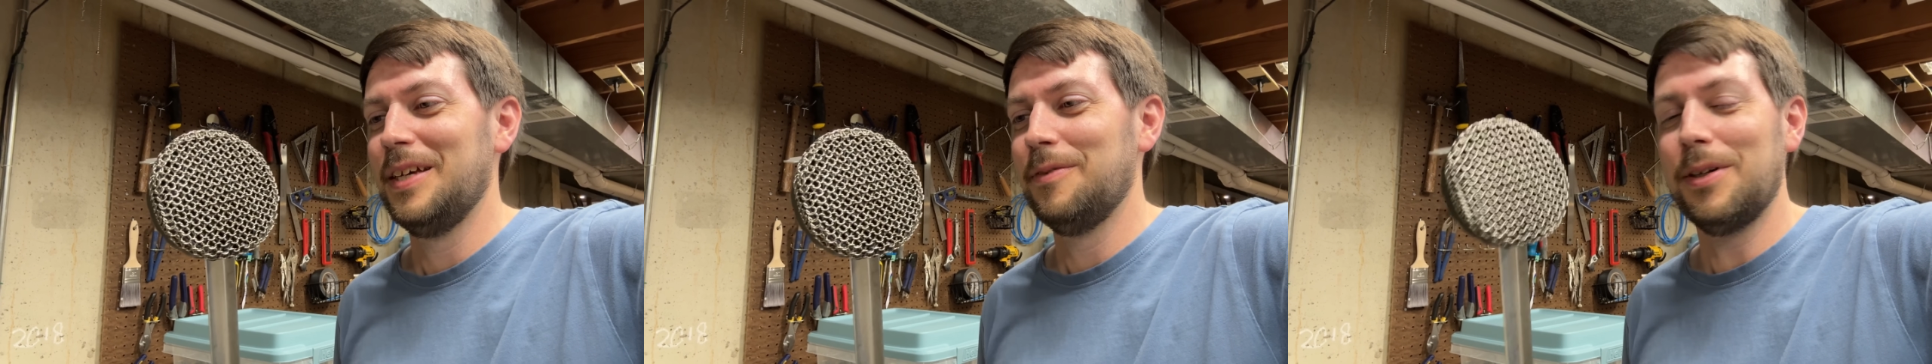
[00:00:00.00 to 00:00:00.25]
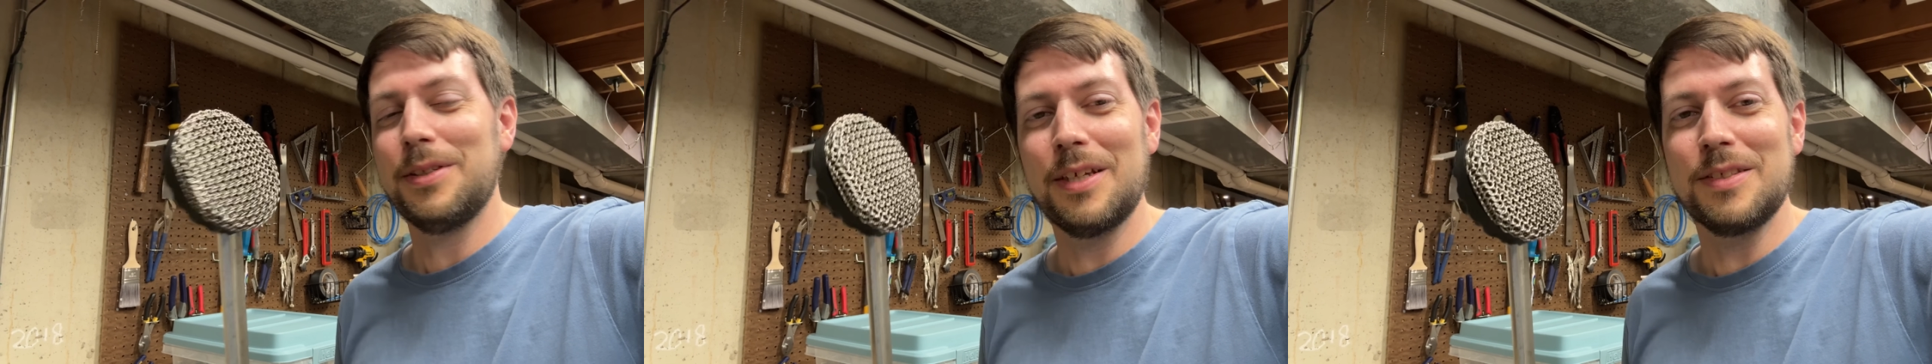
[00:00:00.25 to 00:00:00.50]

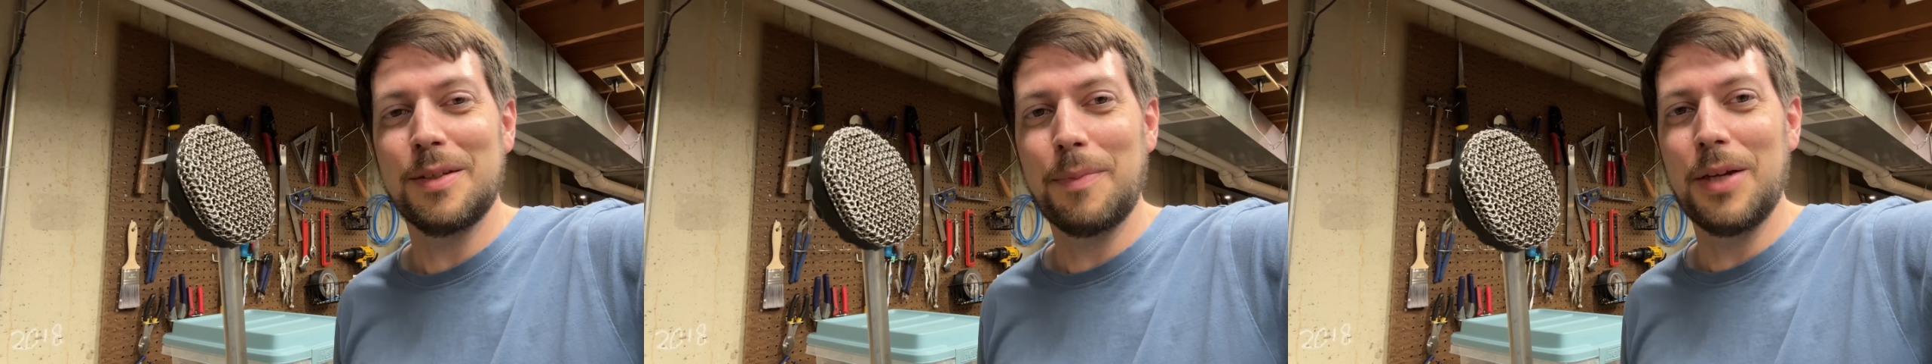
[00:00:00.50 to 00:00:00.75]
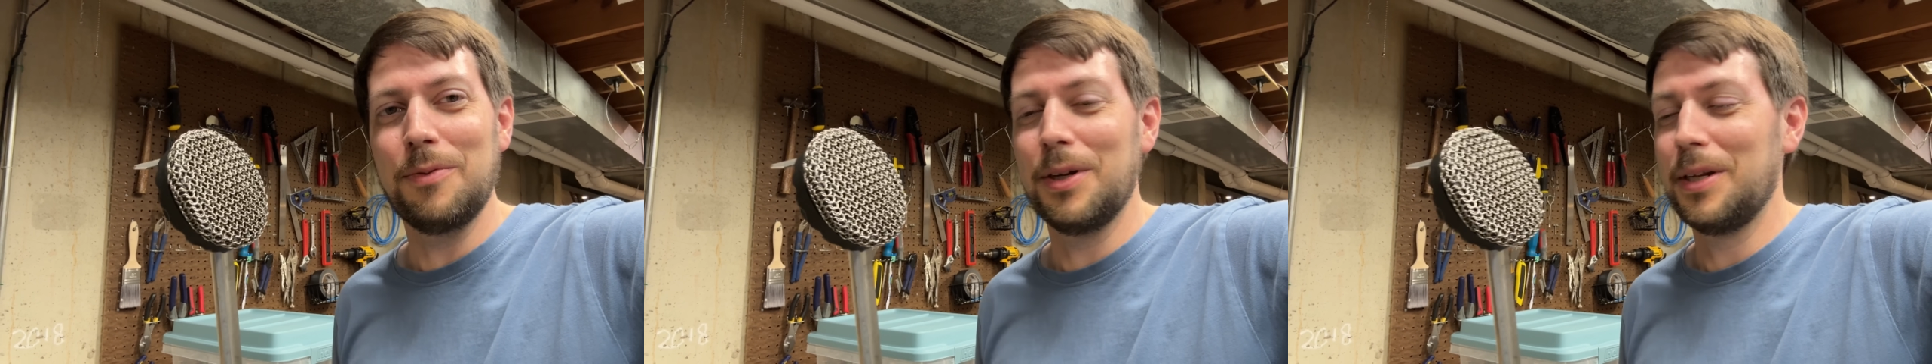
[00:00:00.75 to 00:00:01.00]
Well, Destin
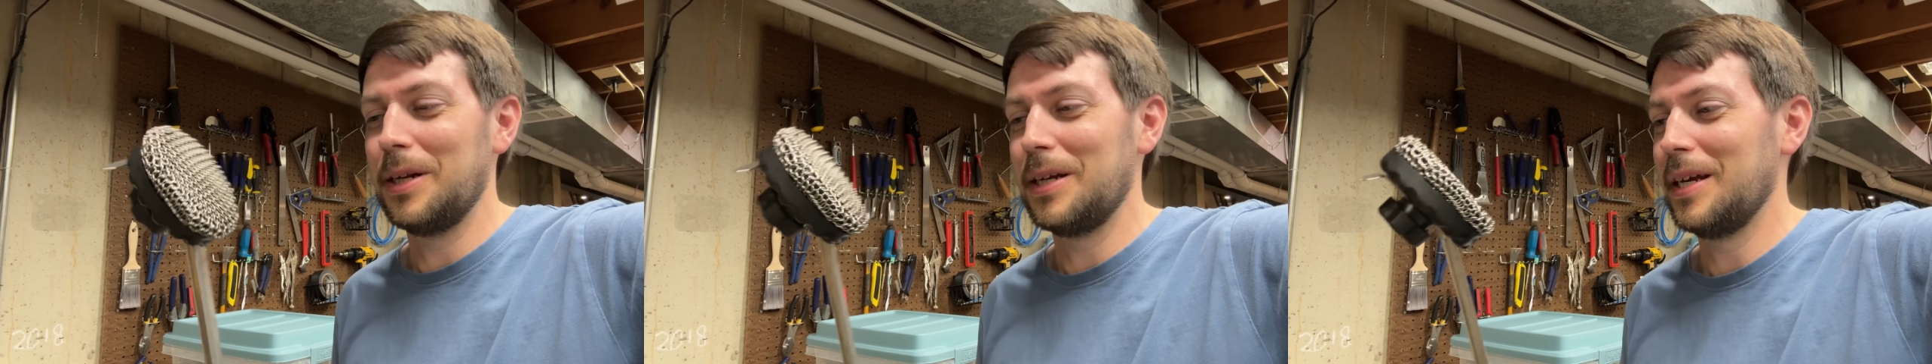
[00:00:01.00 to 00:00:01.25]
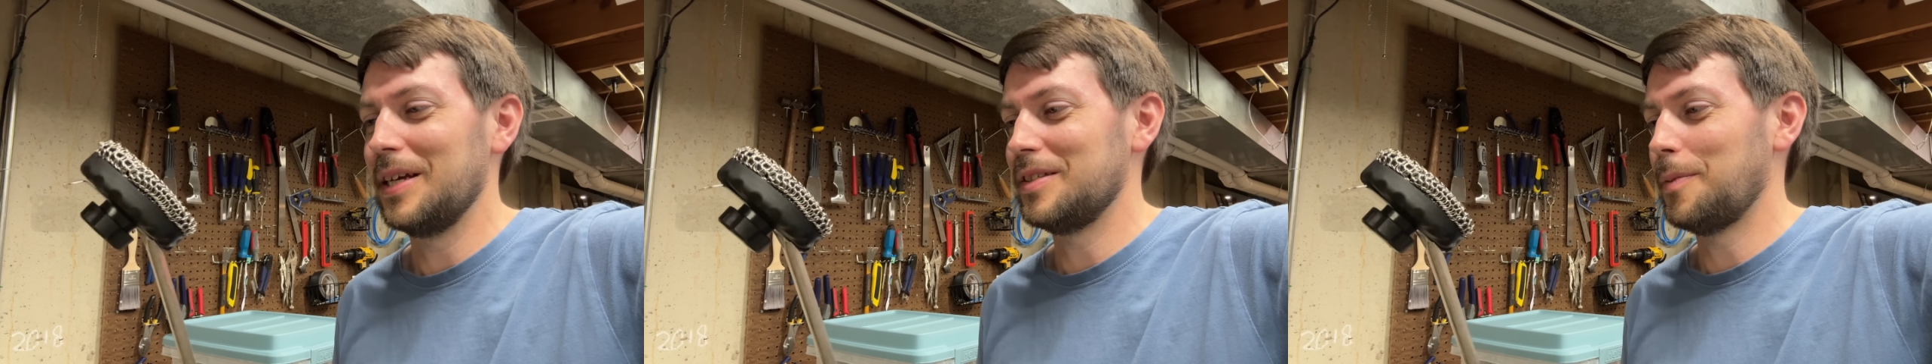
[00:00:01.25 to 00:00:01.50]
made one, and he
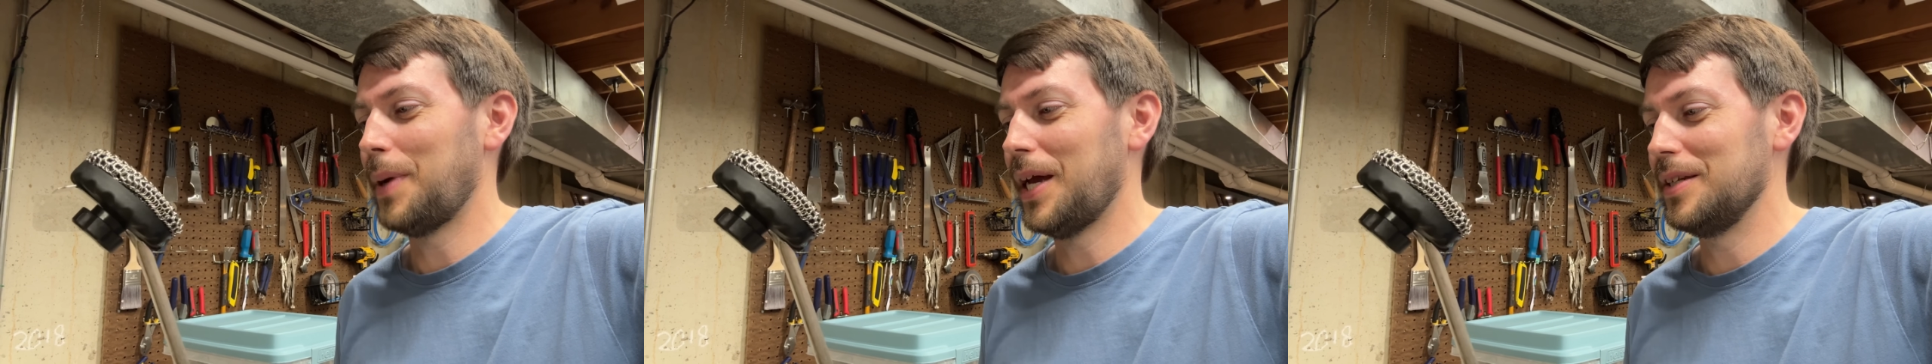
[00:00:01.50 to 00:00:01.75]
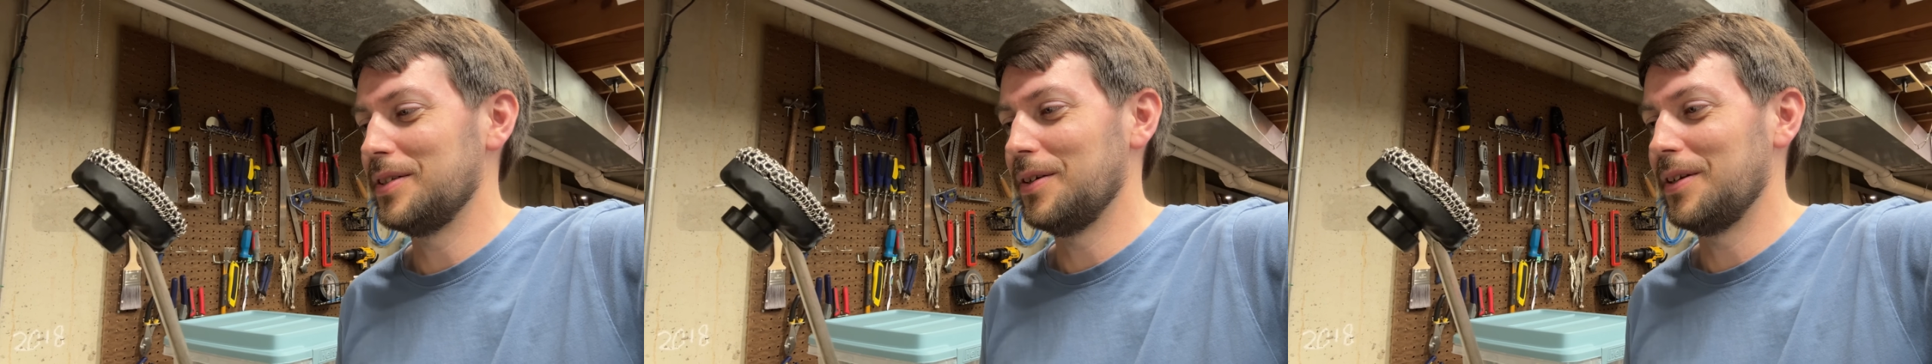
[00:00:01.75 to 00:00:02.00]
has a
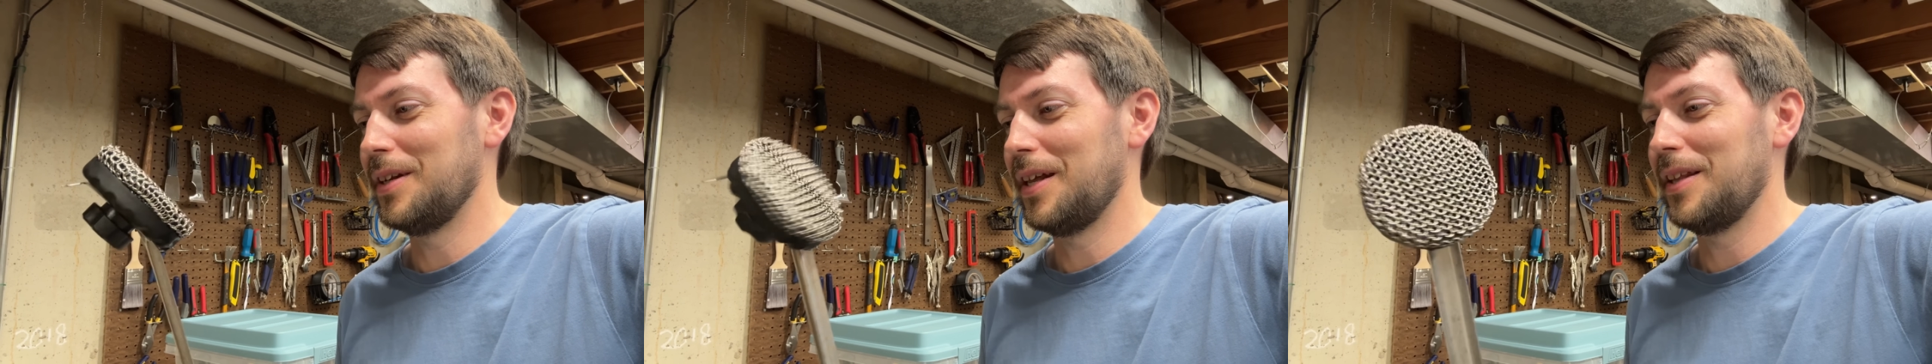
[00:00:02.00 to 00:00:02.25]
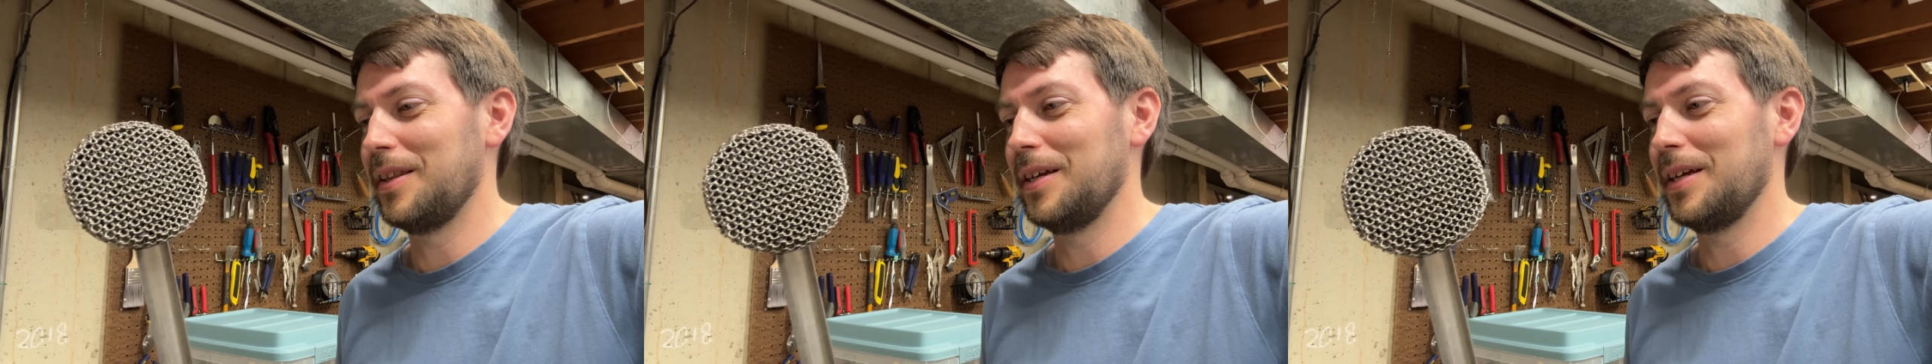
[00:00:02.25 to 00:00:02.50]
patent on it,
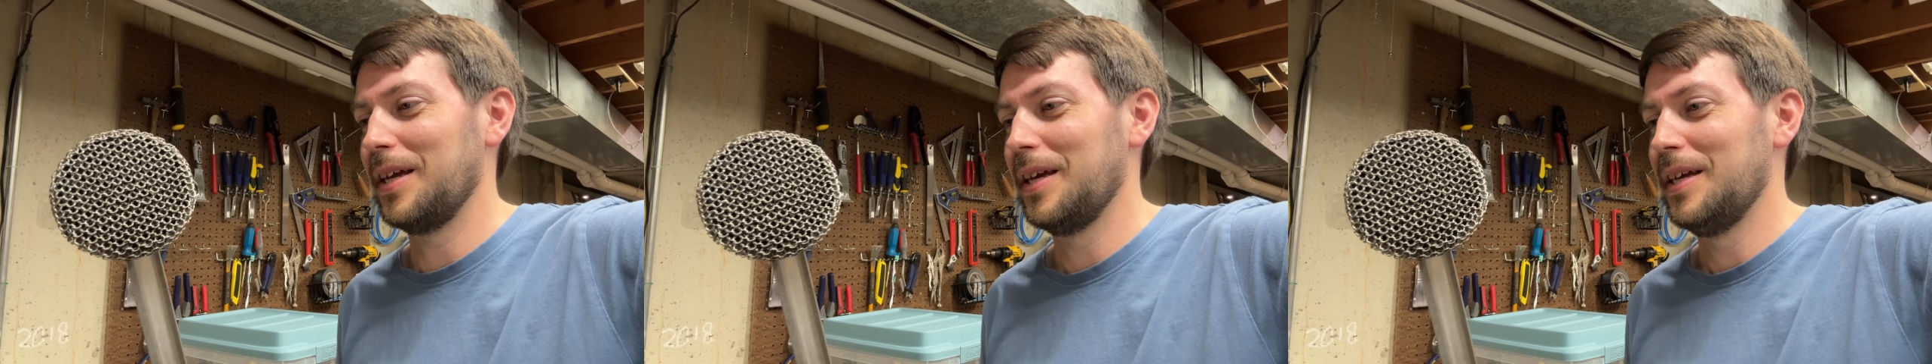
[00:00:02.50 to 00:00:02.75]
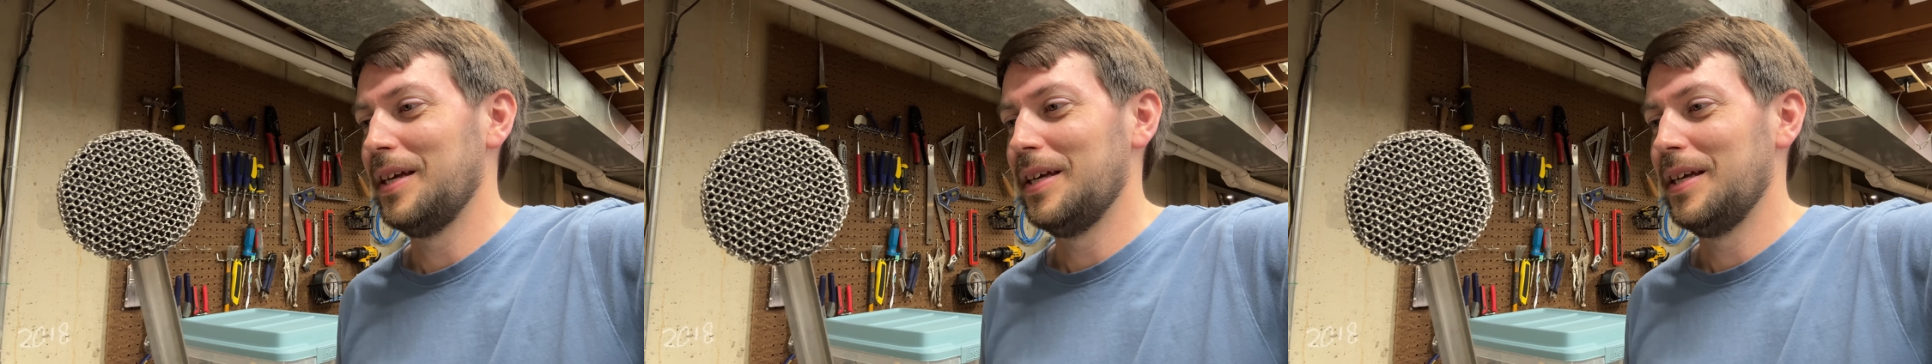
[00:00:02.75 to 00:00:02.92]
I think.